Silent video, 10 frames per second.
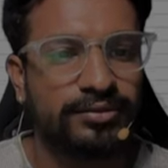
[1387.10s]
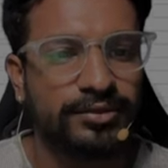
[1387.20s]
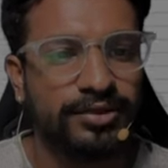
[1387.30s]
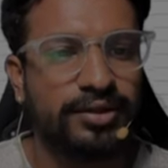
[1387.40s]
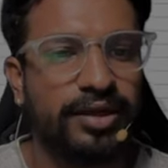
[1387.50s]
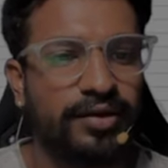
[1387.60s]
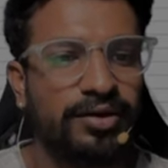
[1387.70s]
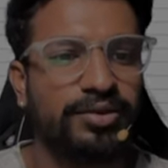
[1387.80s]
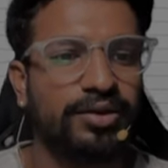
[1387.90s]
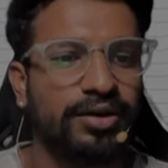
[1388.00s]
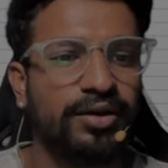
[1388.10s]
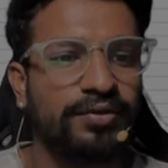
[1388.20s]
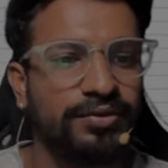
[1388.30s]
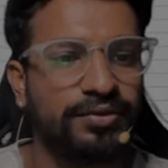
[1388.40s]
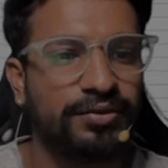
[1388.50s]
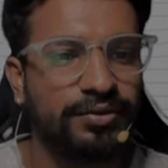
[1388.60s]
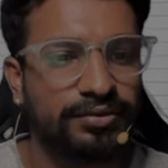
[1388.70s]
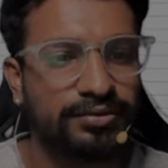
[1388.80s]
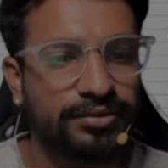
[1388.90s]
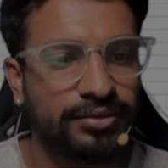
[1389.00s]
So there were a total of
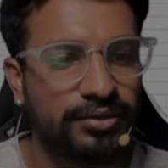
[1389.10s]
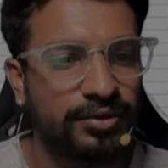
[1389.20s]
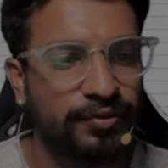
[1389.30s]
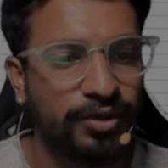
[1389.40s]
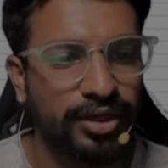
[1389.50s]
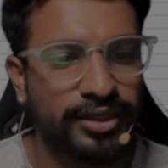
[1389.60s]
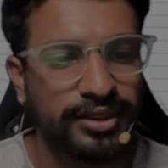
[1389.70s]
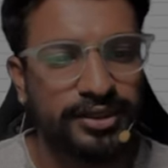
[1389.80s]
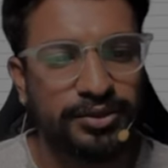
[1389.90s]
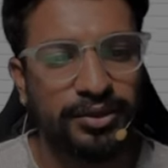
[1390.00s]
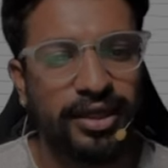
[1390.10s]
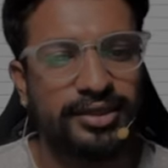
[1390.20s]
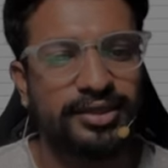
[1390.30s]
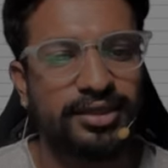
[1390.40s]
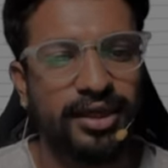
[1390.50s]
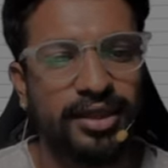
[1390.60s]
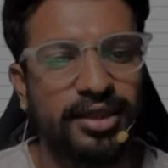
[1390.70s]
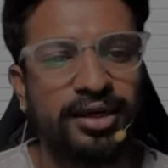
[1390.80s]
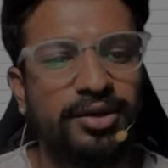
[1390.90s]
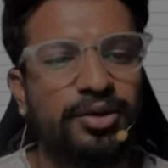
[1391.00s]
46 students in
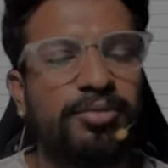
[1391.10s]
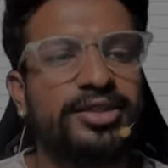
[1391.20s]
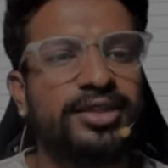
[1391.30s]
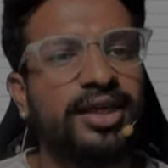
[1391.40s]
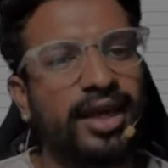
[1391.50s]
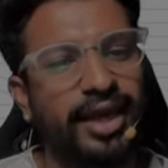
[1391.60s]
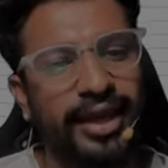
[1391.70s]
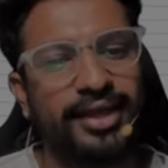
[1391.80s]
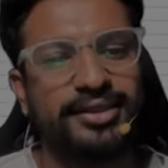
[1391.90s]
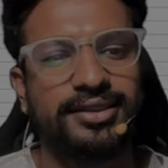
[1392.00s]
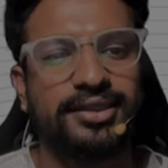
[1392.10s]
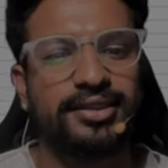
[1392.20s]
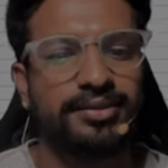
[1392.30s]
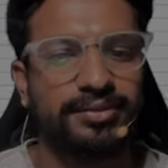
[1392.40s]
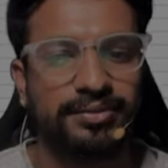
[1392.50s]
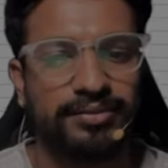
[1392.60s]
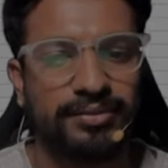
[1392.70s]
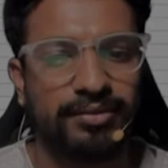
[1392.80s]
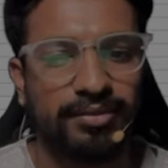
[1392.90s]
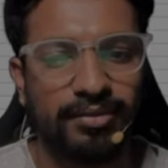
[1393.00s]
the OBC NCL.
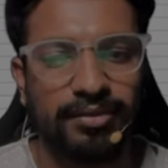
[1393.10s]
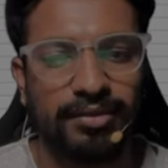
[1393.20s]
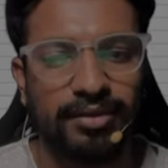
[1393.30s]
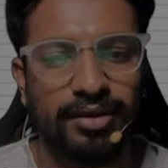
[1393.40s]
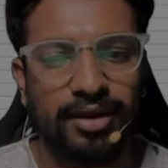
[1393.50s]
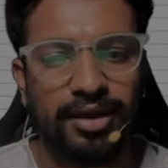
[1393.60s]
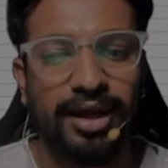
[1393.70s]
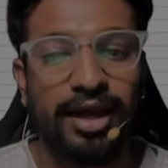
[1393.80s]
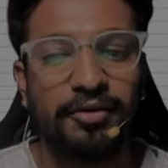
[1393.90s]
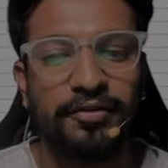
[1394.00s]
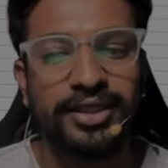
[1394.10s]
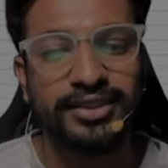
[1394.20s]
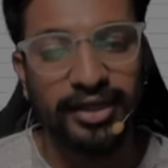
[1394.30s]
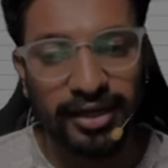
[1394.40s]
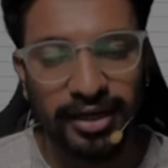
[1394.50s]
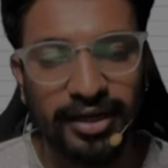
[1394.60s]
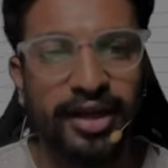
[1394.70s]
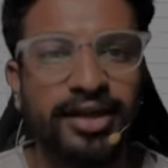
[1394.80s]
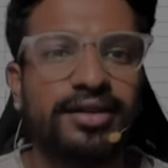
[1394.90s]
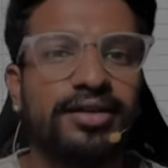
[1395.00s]
Along with the general
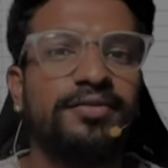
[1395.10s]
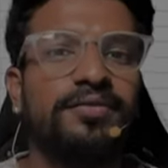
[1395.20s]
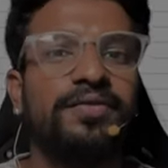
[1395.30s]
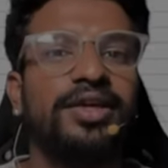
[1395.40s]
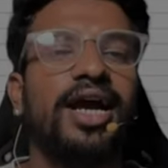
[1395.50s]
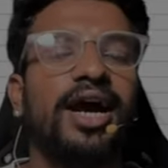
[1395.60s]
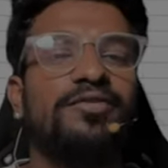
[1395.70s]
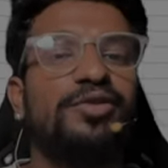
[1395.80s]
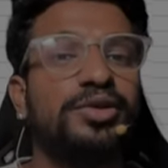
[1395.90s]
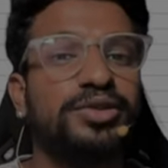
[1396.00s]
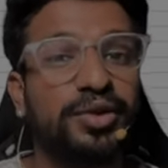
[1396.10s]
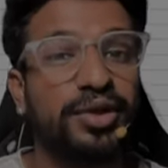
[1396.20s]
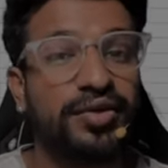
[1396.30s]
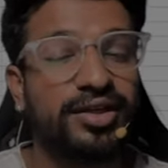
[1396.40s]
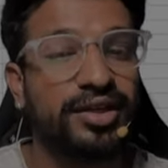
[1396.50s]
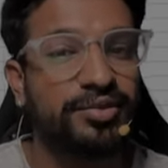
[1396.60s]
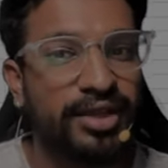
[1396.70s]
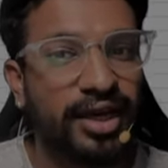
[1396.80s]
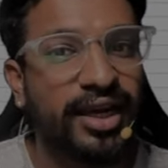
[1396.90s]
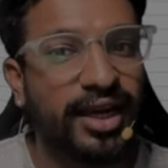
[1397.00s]
rank, we have also given you
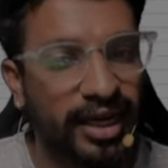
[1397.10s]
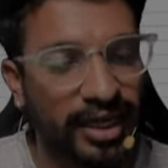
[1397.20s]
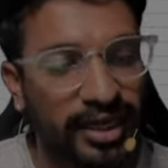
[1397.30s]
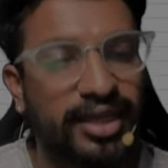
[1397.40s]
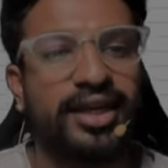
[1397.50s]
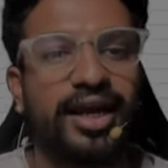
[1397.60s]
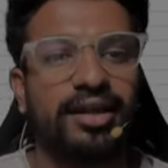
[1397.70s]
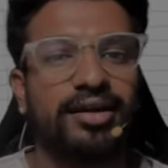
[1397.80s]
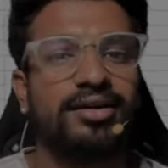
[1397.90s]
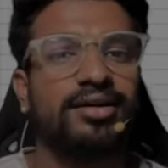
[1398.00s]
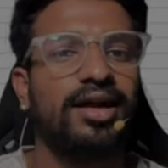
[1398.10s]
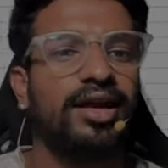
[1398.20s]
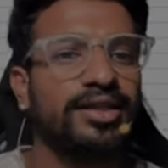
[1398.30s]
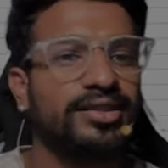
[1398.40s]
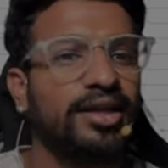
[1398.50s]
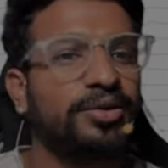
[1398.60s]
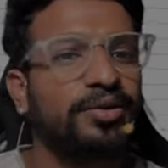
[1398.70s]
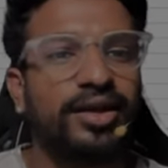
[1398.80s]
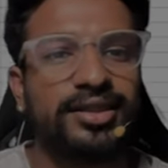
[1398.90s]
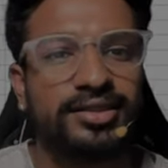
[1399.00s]
the category rank. I guess like no
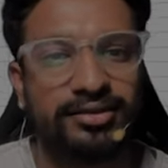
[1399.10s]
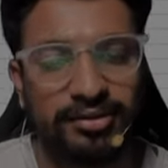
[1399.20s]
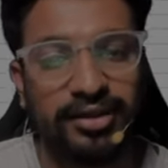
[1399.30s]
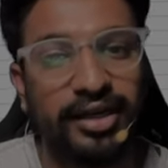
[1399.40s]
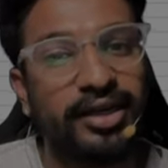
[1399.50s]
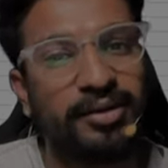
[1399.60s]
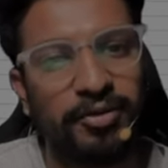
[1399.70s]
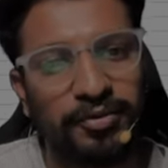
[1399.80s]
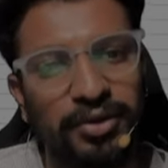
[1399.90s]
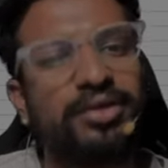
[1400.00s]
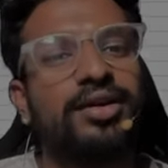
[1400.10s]
one has did it before,